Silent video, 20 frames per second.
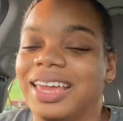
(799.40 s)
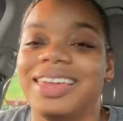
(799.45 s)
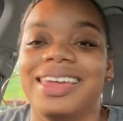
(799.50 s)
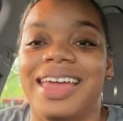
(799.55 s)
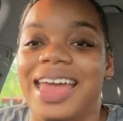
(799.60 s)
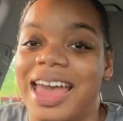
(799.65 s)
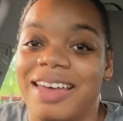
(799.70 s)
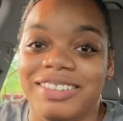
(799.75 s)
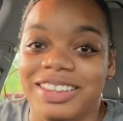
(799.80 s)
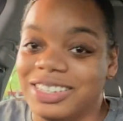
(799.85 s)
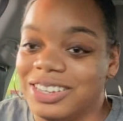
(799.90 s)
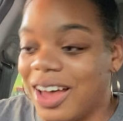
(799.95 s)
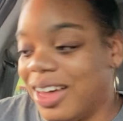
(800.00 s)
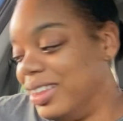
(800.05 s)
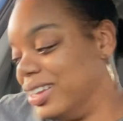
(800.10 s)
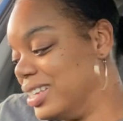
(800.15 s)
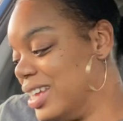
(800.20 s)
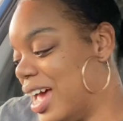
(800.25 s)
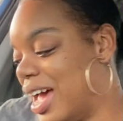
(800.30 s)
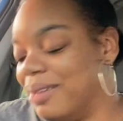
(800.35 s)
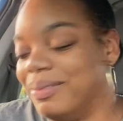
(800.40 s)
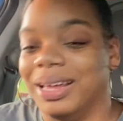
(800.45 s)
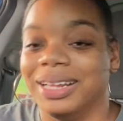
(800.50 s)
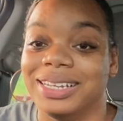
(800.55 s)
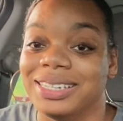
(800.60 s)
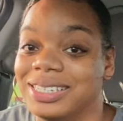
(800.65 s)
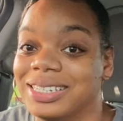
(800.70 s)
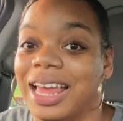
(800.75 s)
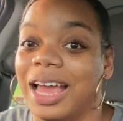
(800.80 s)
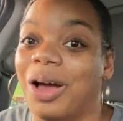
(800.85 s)
have this all the time. Like,
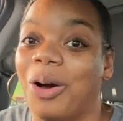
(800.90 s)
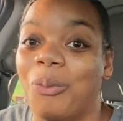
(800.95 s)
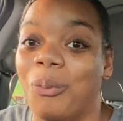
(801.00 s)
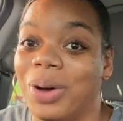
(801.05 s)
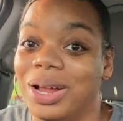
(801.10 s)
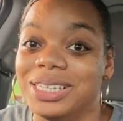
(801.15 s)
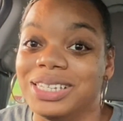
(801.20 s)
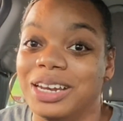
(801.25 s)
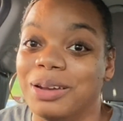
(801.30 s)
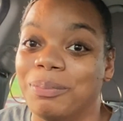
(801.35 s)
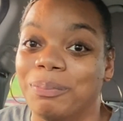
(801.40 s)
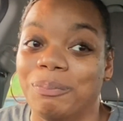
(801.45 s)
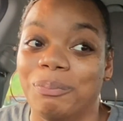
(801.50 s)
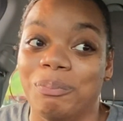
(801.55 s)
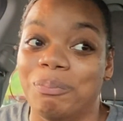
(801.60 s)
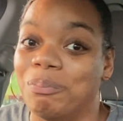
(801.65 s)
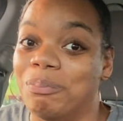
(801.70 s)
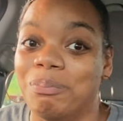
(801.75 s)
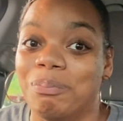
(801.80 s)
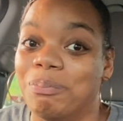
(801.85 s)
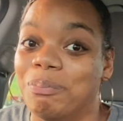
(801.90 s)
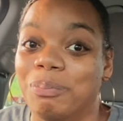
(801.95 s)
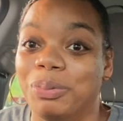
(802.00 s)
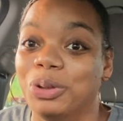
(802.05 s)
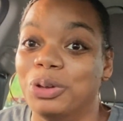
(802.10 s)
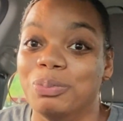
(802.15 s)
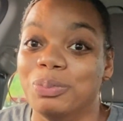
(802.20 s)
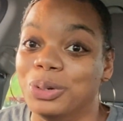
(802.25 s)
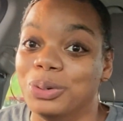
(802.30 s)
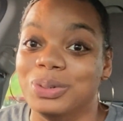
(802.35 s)
this is like a once in a
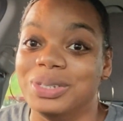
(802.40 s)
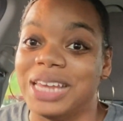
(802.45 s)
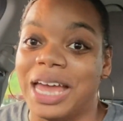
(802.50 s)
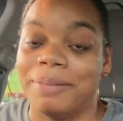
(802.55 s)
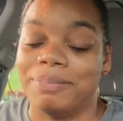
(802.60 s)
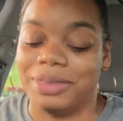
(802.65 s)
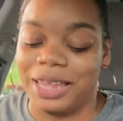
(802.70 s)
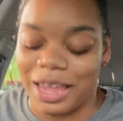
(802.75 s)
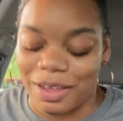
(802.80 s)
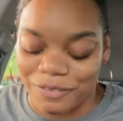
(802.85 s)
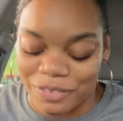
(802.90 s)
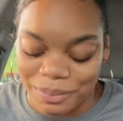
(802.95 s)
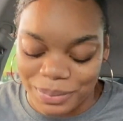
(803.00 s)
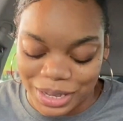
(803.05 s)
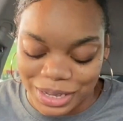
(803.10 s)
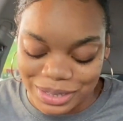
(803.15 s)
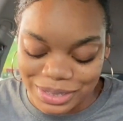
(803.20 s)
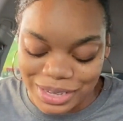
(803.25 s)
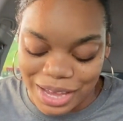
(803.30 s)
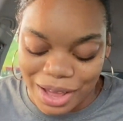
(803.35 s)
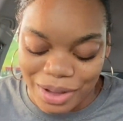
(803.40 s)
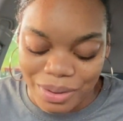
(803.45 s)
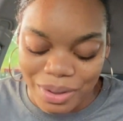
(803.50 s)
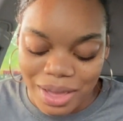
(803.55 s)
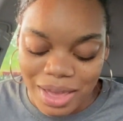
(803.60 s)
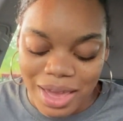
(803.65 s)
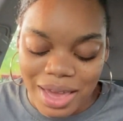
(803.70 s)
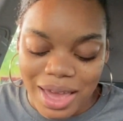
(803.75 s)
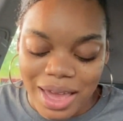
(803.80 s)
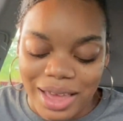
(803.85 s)
blue moon type thing for me. So
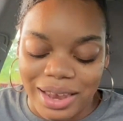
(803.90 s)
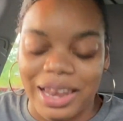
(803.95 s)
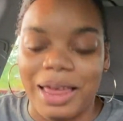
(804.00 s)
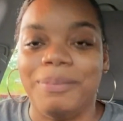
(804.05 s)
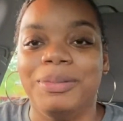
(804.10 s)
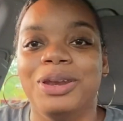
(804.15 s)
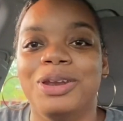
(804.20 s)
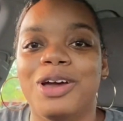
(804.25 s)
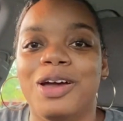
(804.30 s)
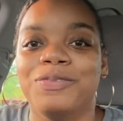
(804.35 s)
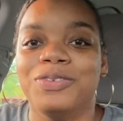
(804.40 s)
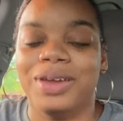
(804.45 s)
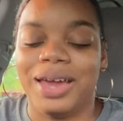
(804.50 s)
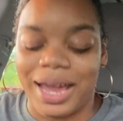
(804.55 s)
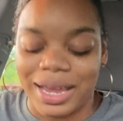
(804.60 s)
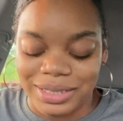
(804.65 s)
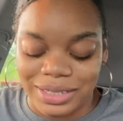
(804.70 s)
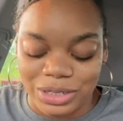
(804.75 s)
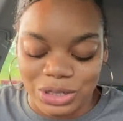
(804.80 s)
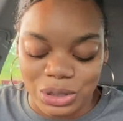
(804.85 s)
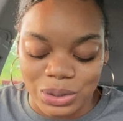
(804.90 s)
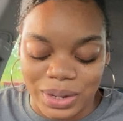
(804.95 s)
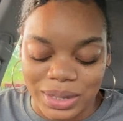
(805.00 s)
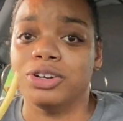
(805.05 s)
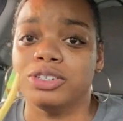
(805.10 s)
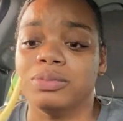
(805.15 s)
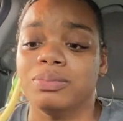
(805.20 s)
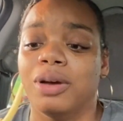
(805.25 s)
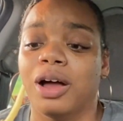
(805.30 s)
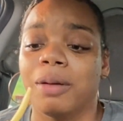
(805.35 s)
let me know if you guys enjoyed
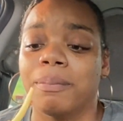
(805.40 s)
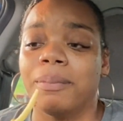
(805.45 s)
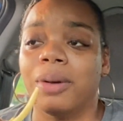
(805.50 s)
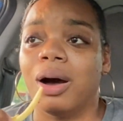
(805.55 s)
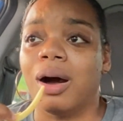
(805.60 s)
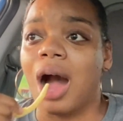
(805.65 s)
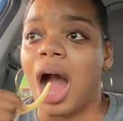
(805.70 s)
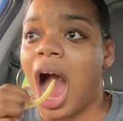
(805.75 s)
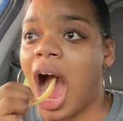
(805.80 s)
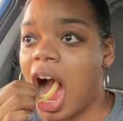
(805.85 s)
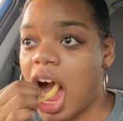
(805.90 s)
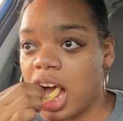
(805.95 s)
this mukbang.